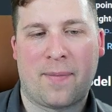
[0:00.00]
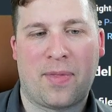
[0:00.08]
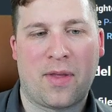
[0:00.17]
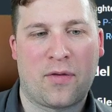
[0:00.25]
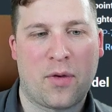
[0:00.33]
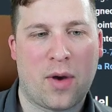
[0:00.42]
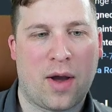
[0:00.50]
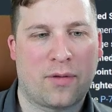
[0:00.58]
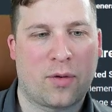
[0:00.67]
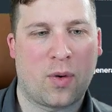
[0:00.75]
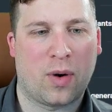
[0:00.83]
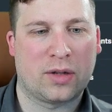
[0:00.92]
If you have
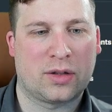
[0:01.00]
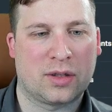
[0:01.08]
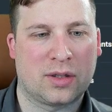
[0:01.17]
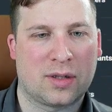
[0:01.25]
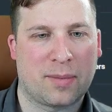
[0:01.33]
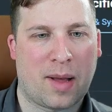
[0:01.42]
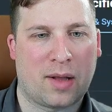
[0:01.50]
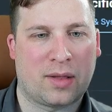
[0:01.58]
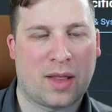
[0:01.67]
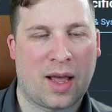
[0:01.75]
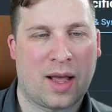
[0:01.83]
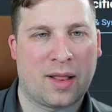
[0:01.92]
questions about
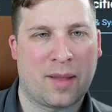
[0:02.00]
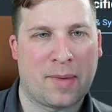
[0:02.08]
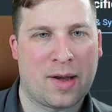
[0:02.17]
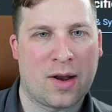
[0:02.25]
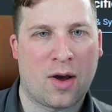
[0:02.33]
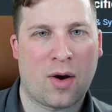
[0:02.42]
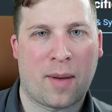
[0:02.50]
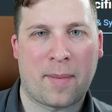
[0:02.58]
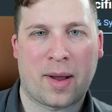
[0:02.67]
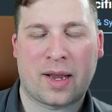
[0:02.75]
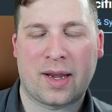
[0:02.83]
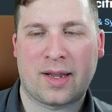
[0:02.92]
that, let me know. I'm
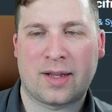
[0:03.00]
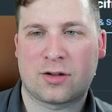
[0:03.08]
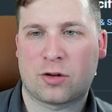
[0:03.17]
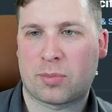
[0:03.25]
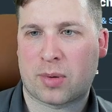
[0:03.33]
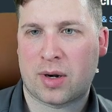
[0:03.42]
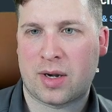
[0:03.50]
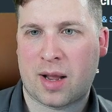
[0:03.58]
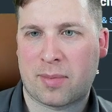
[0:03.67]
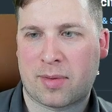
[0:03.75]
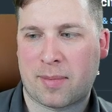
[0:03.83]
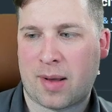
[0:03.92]
not getting super in
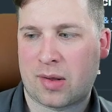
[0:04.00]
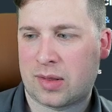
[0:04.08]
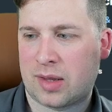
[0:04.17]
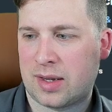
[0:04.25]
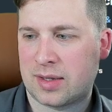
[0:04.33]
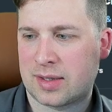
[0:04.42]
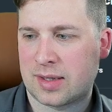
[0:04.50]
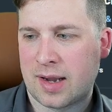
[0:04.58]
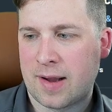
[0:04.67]
depth about these.